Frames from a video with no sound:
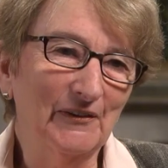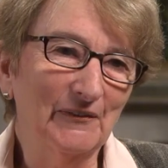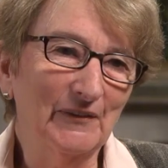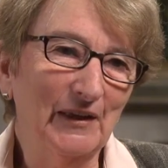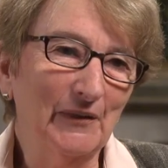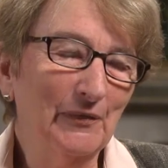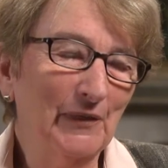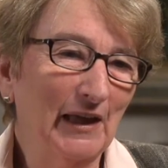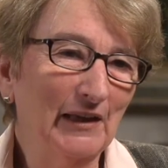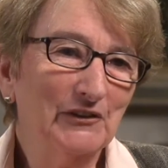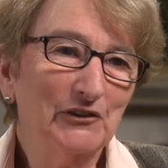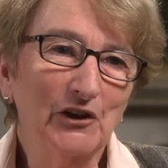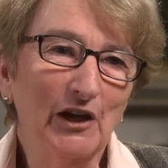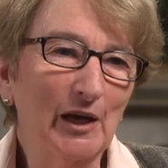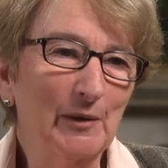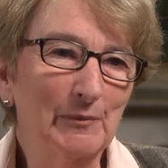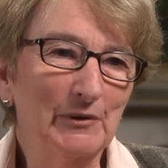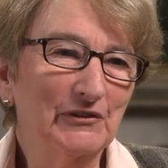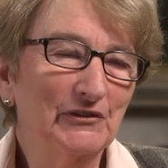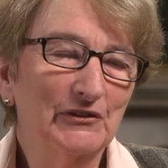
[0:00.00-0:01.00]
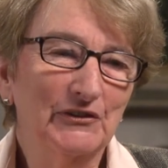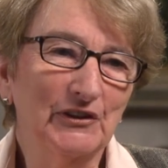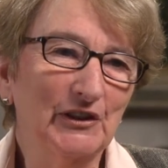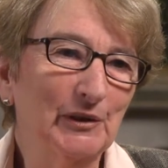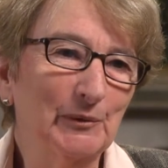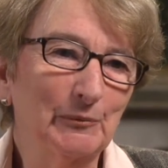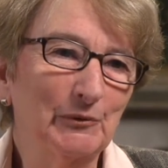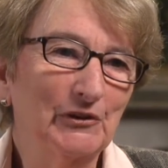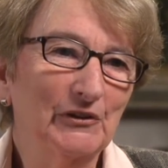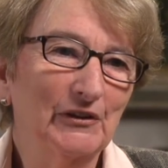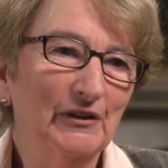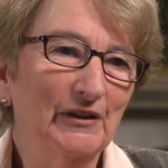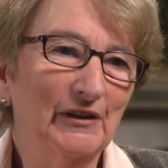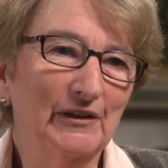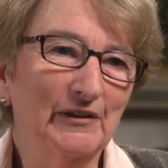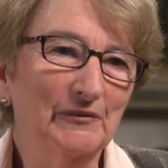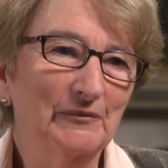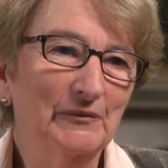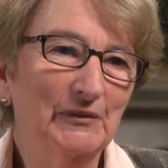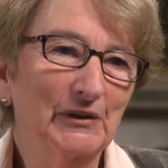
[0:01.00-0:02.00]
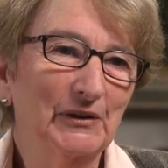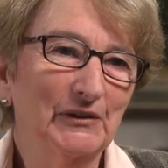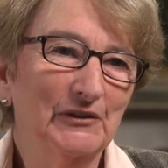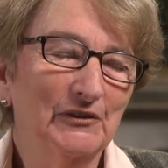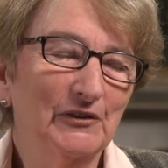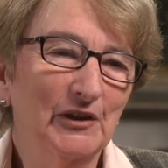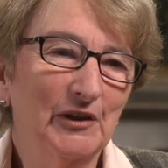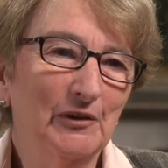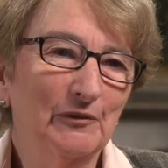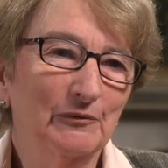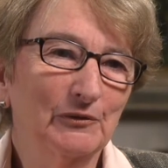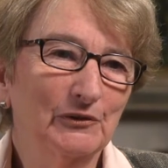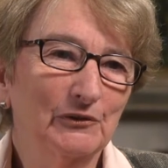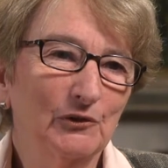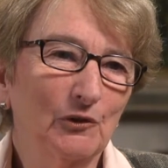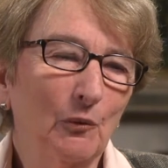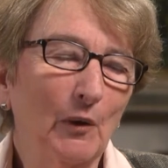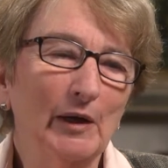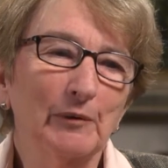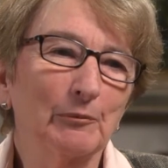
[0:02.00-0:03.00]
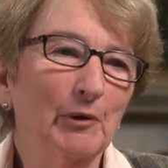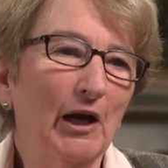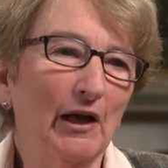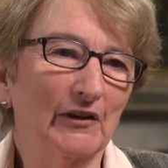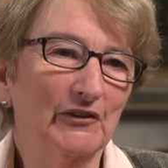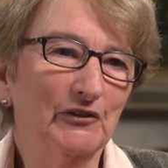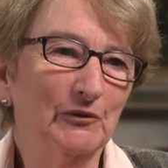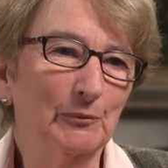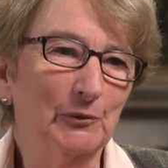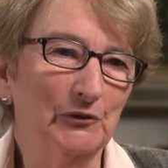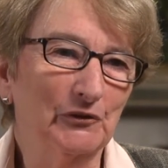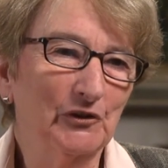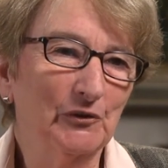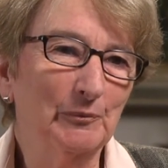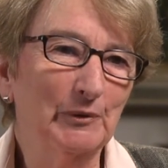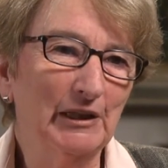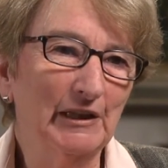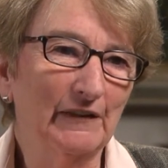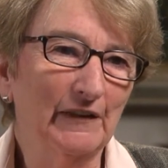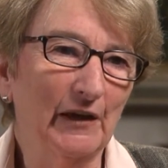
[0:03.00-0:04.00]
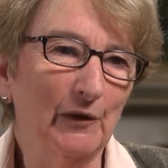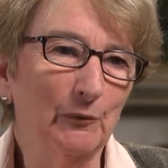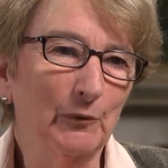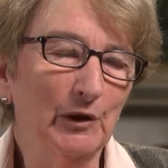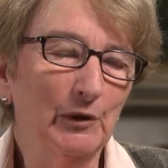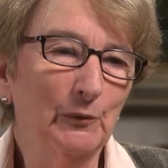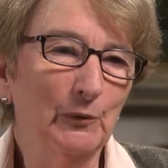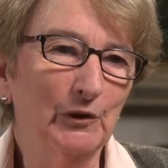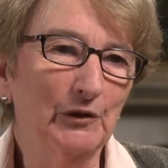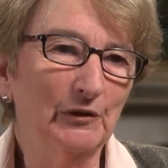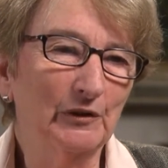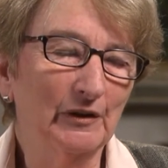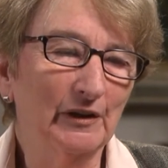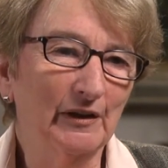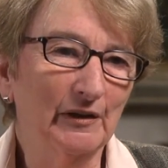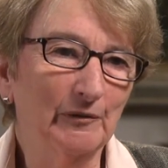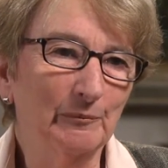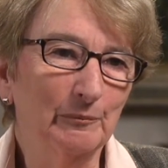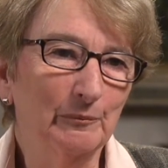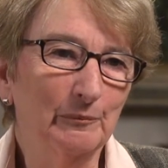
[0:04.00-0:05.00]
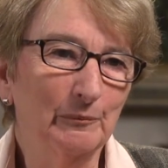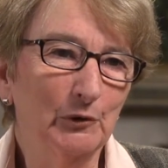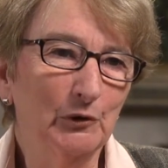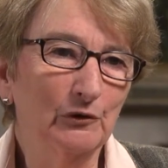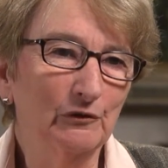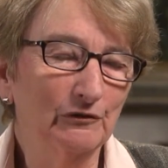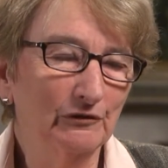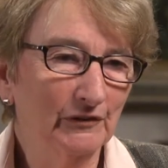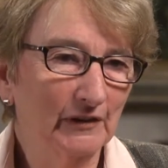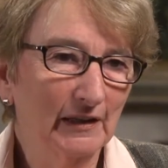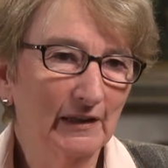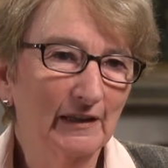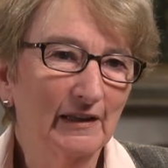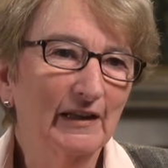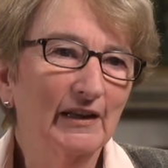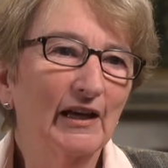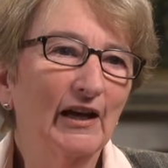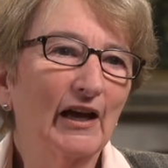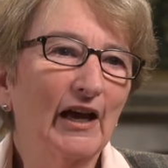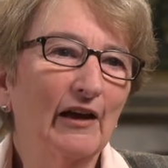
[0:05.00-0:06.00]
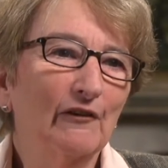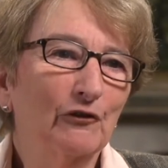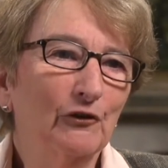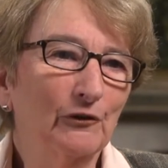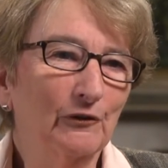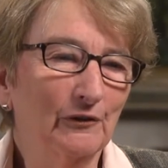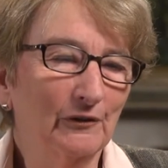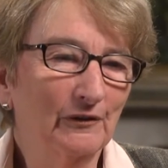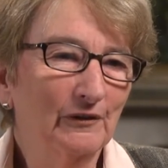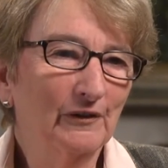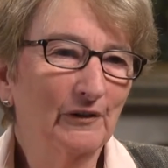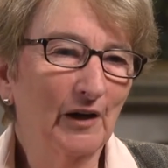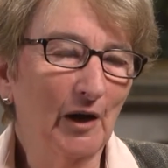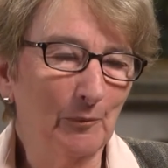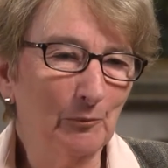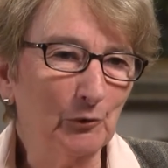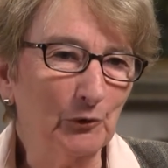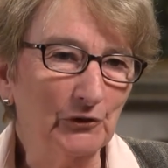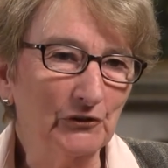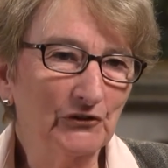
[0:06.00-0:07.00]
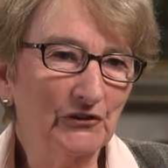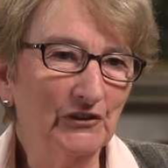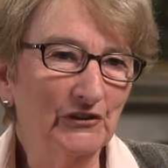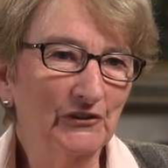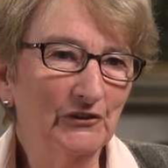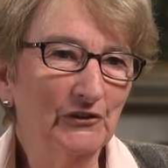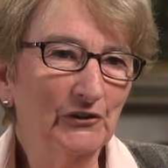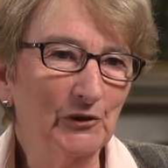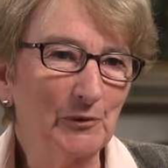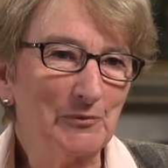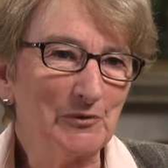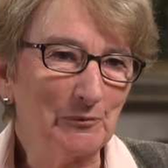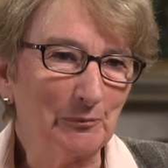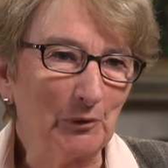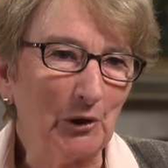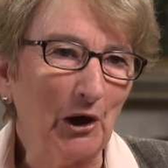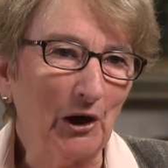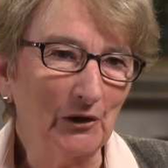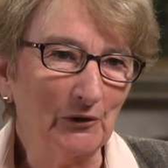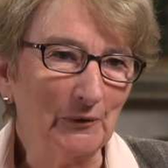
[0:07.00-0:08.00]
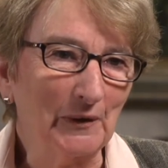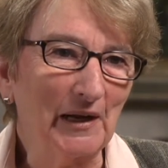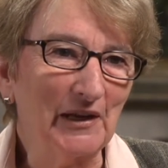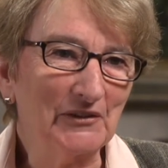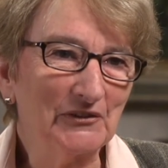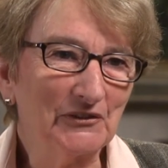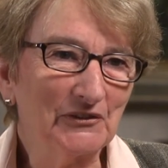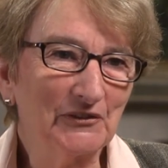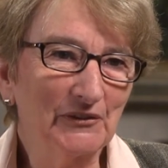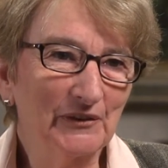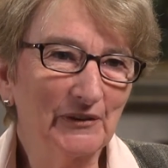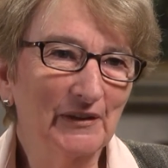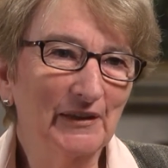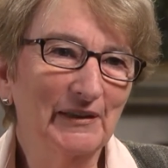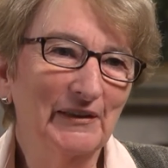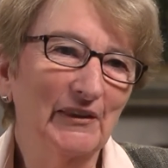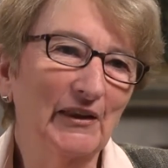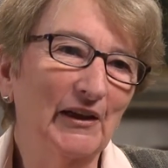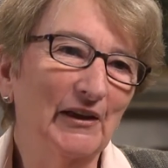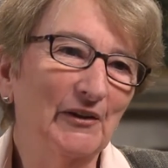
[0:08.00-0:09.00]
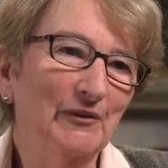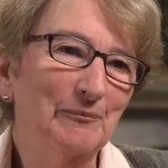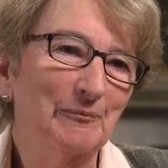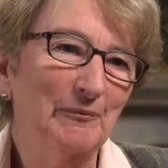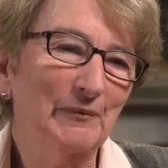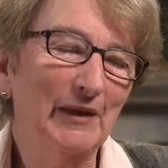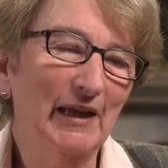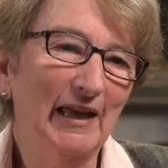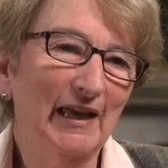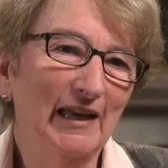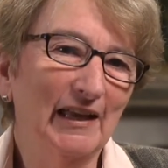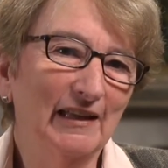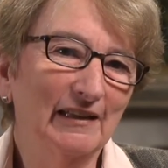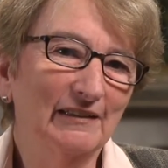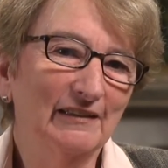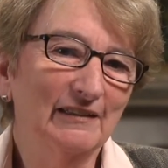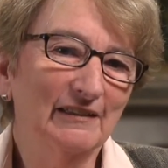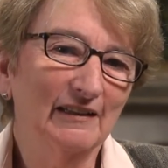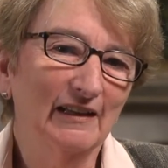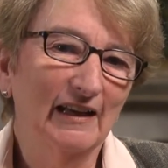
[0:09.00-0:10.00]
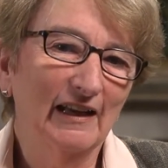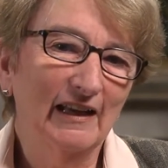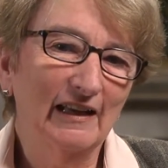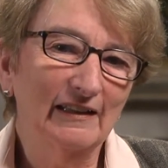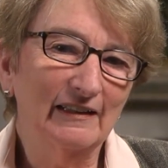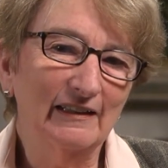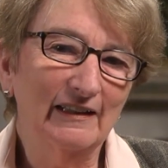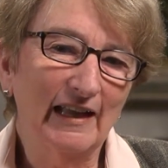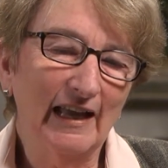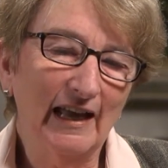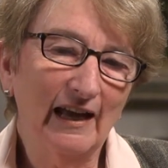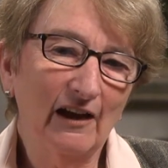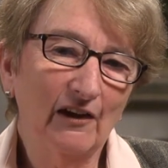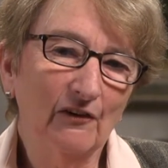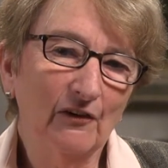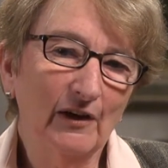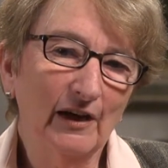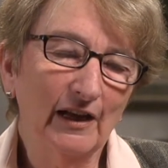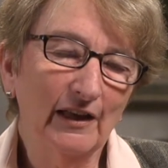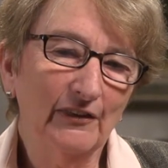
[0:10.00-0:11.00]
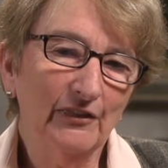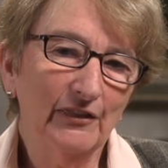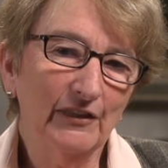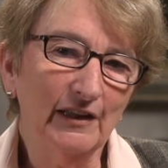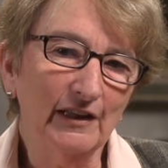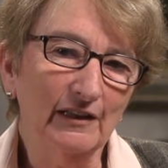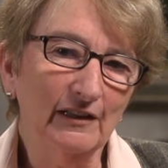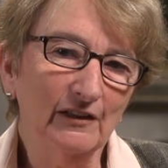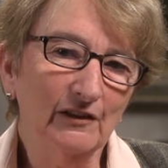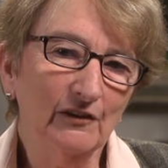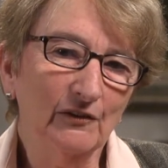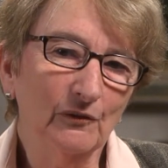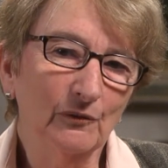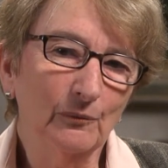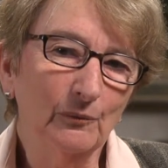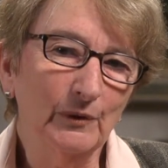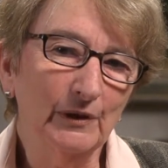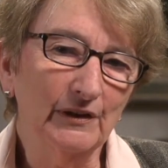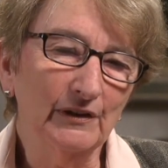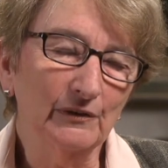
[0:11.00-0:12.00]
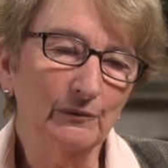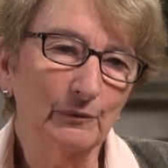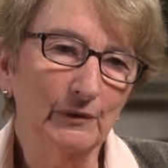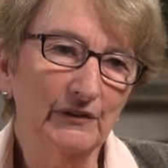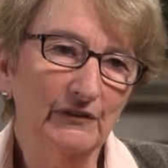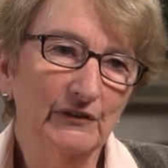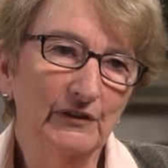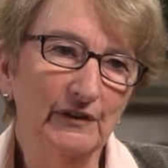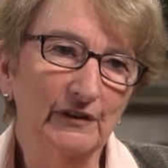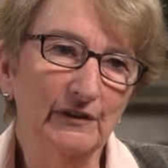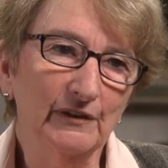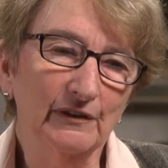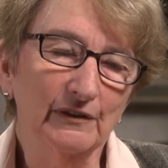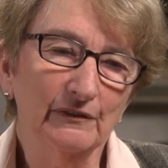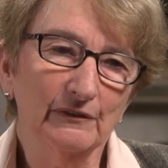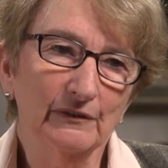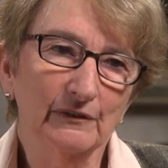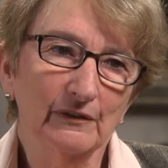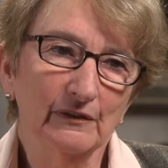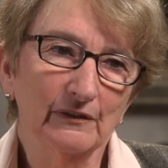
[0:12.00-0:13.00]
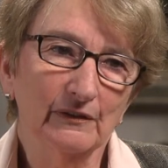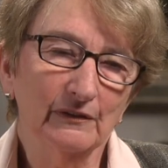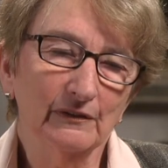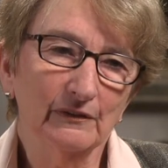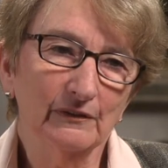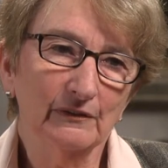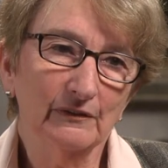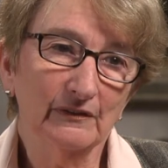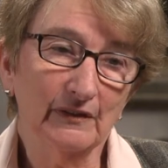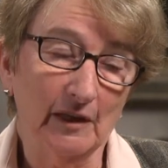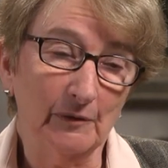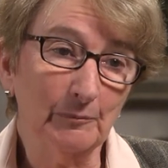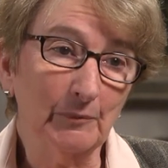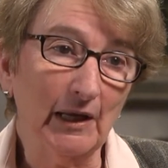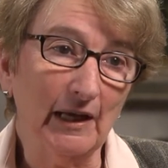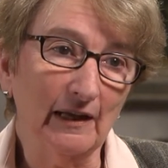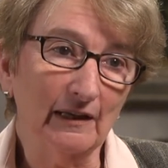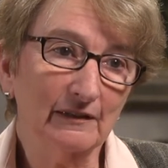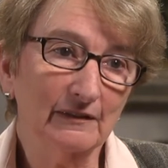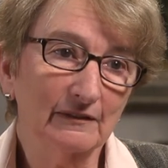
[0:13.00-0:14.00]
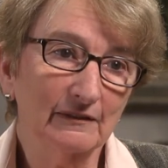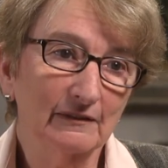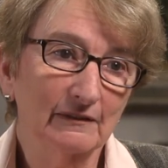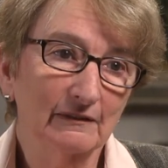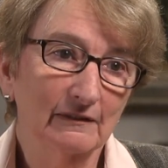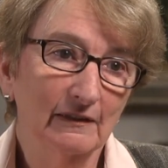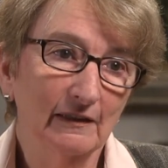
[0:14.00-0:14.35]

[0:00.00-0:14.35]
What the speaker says: at that time it seemed quite possible to me that we would move ever upwards in terms of progress. And now I think we see setbacks.